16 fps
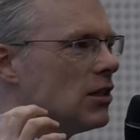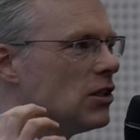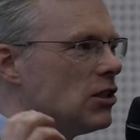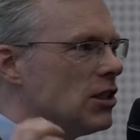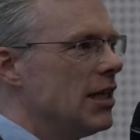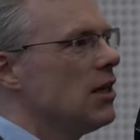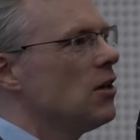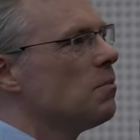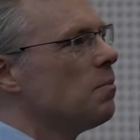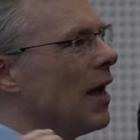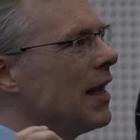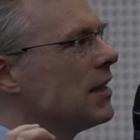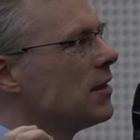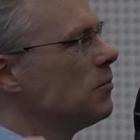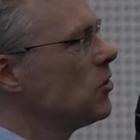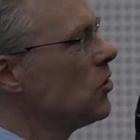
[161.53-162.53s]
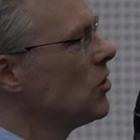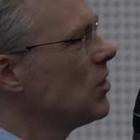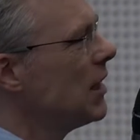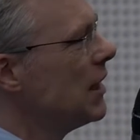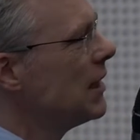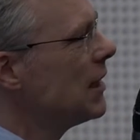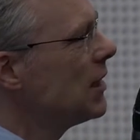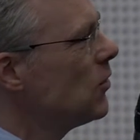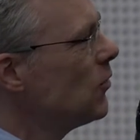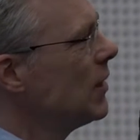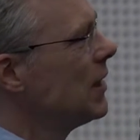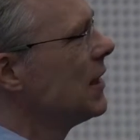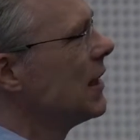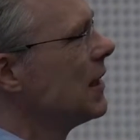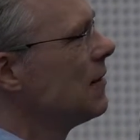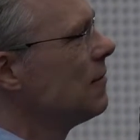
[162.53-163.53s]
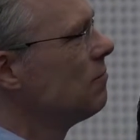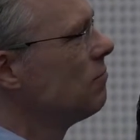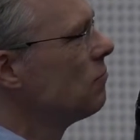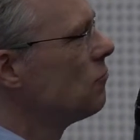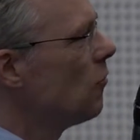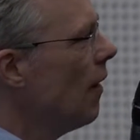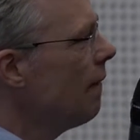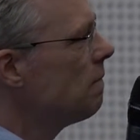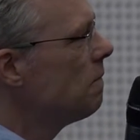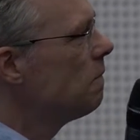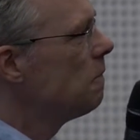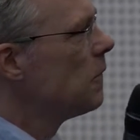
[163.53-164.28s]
she could make some strategic choices, right?